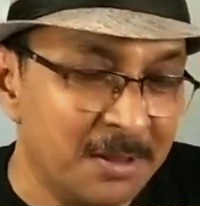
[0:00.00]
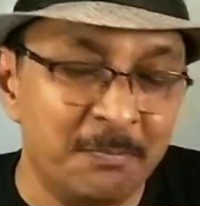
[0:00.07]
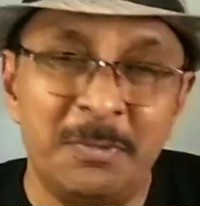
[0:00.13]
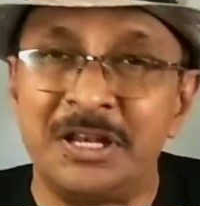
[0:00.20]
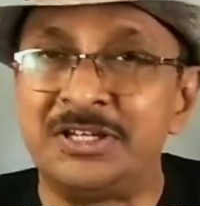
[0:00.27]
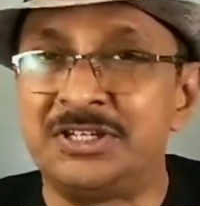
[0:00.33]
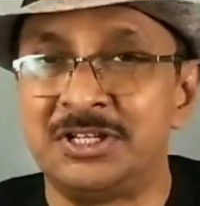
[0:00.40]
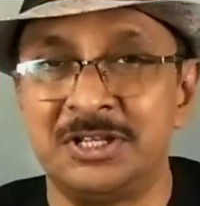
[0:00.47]

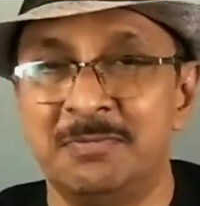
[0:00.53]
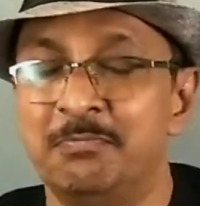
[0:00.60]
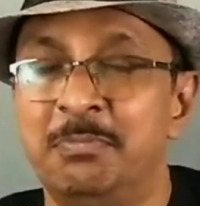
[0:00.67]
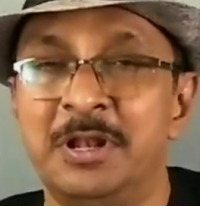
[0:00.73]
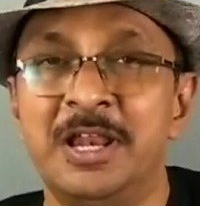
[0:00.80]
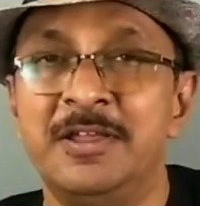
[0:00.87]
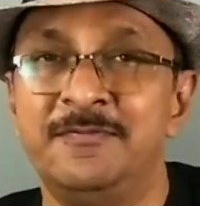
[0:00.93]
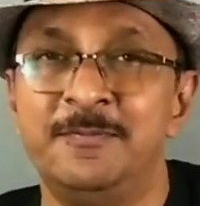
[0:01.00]
But
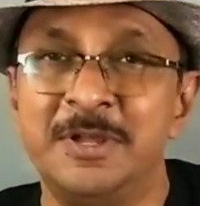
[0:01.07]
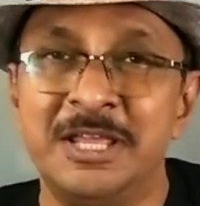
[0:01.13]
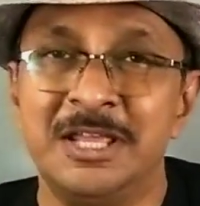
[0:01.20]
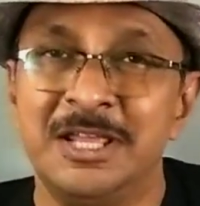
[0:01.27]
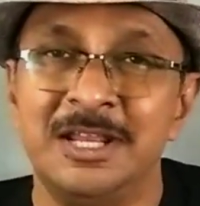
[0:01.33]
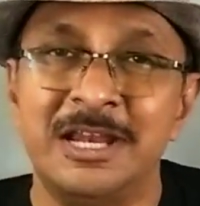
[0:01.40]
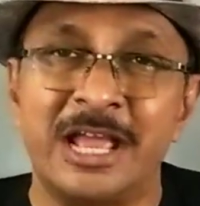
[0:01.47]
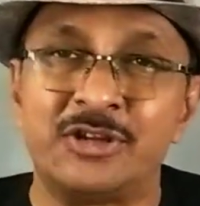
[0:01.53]
believe
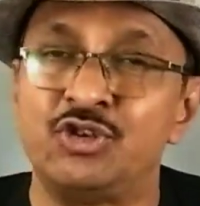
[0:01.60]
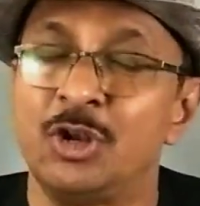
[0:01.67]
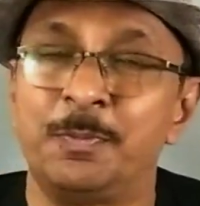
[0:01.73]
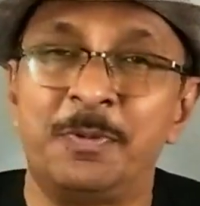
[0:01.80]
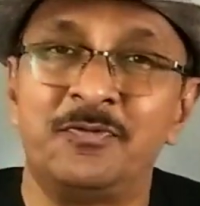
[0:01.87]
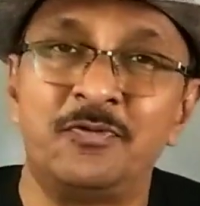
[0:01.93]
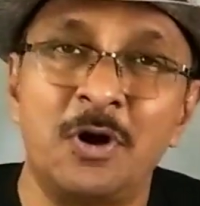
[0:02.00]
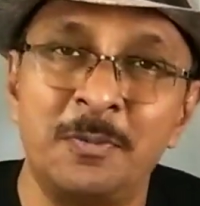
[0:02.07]
me, in actual
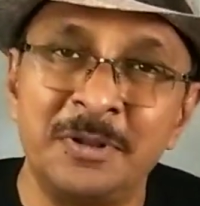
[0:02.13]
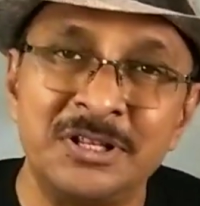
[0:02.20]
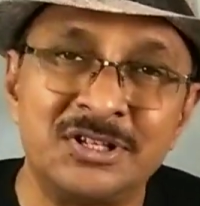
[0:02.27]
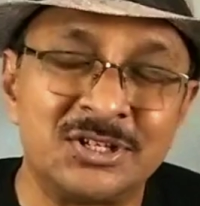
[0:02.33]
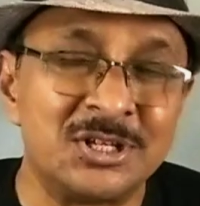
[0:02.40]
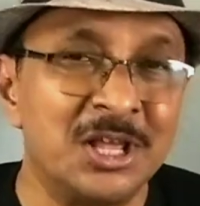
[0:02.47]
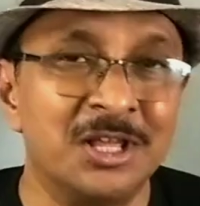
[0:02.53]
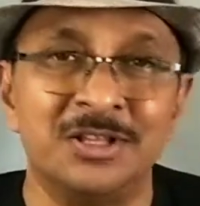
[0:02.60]

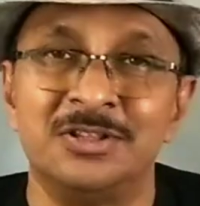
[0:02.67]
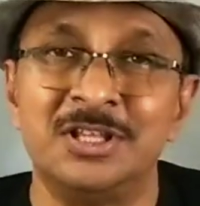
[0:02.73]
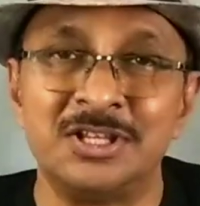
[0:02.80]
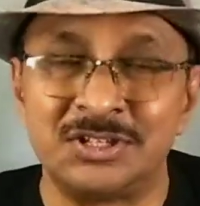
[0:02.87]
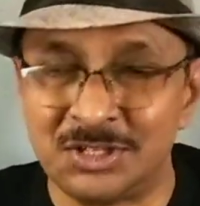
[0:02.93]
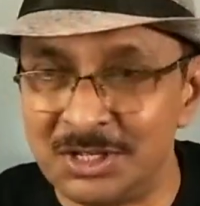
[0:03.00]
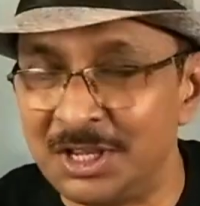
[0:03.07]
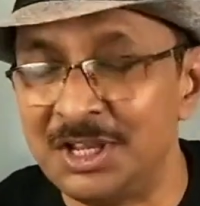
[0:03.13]
performance,
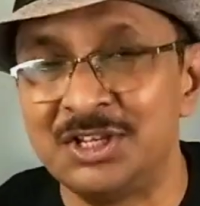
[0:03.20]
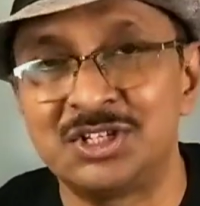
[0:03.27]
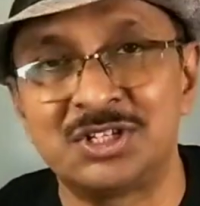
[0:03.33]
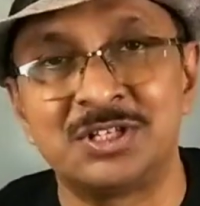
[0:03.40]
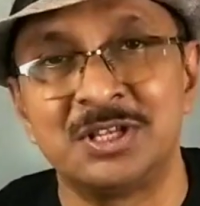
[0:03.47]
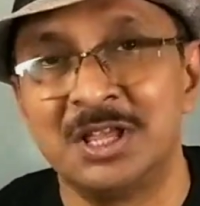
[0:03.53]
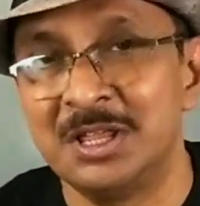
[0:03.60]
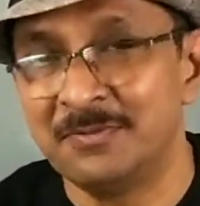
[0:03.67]
this
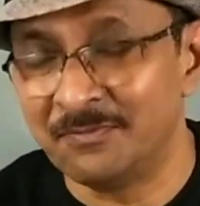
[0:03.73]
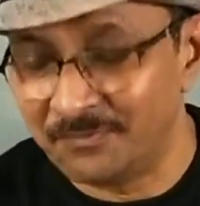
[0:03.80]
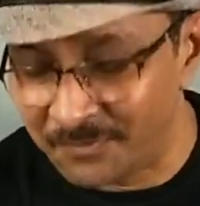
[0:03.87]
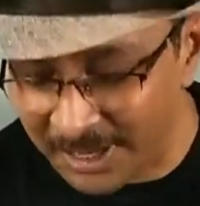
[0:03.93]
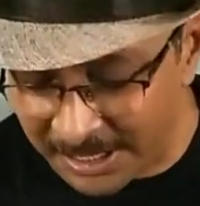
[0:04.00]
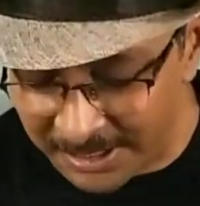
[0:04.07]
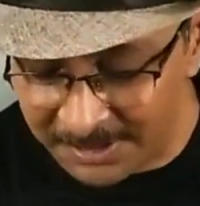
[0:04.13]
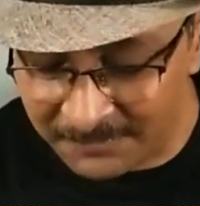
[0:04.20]
is
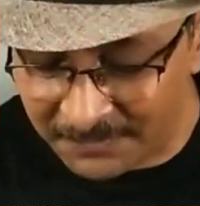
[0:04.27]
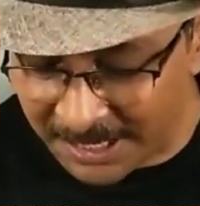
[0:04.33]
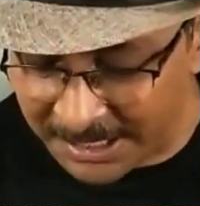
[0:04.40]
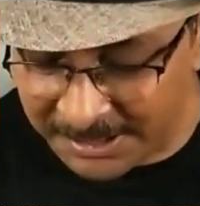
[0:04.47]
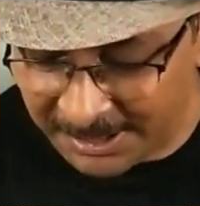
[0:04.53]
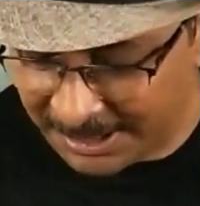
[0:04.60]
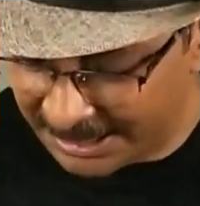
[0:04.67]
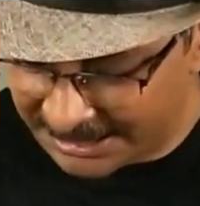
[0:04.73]
very,
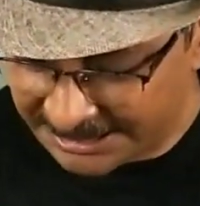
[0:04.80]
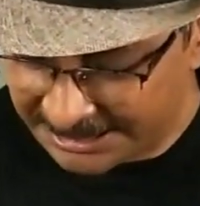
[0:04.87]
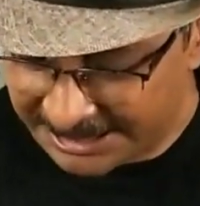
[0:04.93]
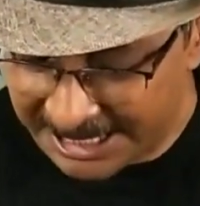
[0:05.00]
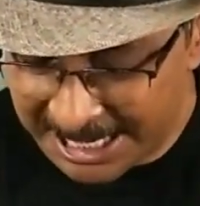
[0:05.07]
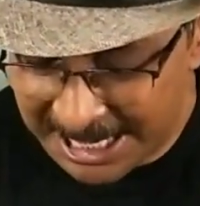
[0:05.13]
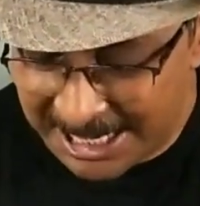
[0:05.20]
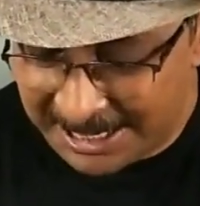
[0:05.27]
very easy
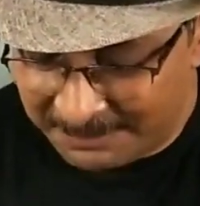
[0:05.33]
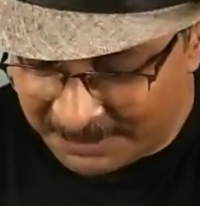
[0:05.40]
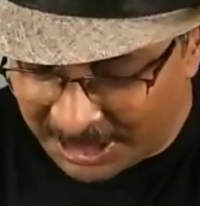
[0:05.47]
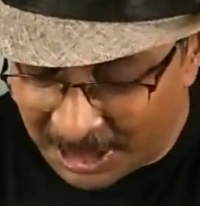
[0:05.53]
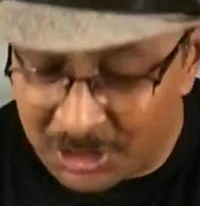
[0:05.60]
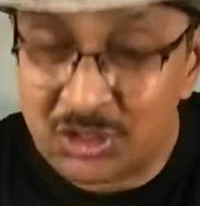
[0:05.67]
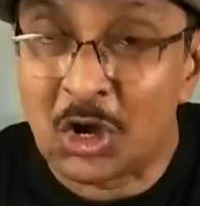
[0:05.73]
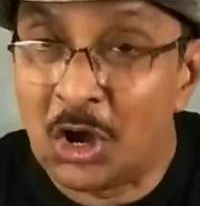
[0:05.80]

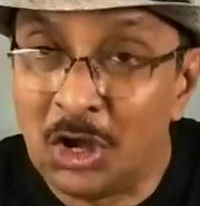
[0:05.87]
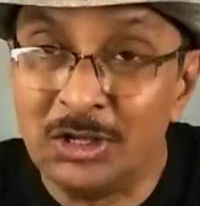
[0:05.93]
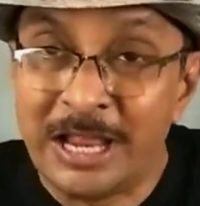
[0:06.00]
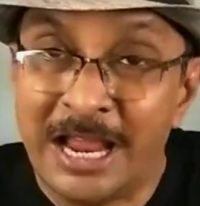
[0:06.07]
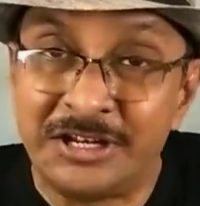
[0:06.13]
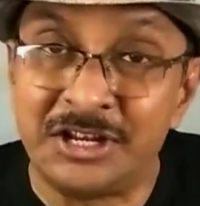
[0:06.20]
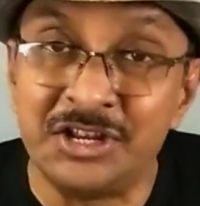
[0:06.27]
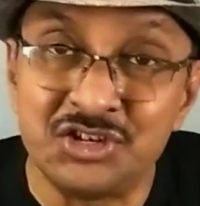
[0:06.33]
because all
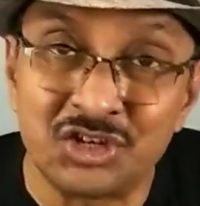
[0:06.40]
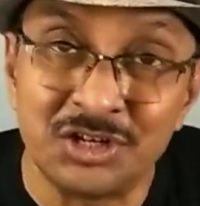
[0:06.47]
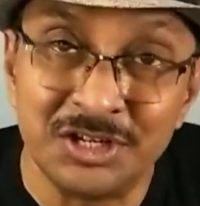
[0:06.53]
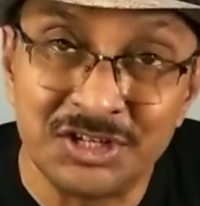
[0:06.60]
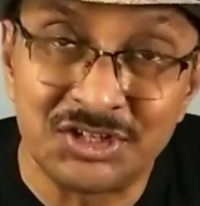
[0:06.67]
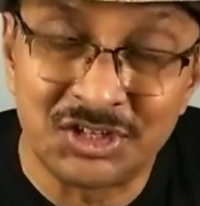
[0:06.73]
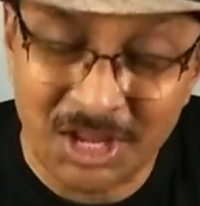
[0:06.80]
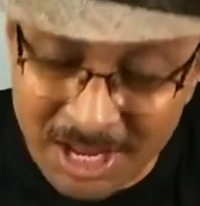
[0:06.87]
attention
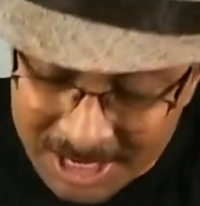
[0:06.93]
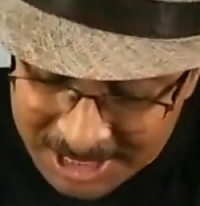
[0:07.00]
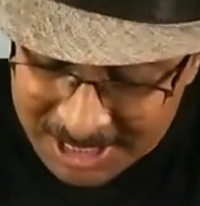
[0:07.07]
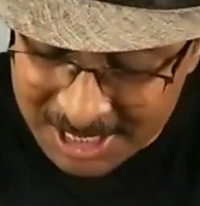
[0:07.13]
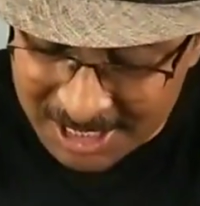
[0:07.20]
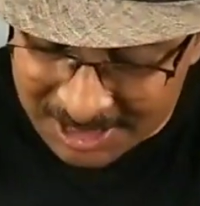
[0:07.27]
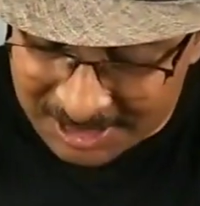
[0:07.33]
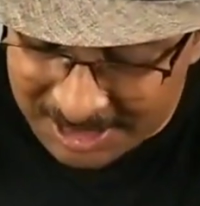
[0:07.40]
is there.
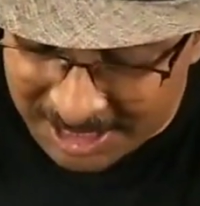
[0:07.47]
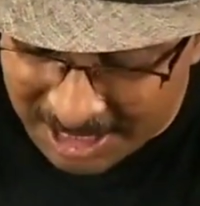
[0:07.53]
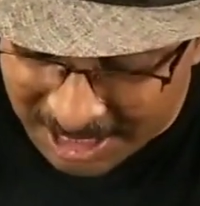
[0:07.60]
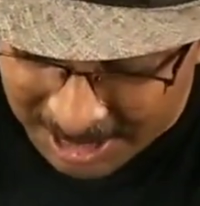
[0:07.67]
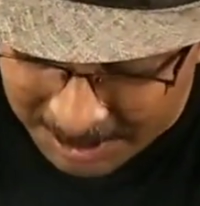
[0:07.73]
They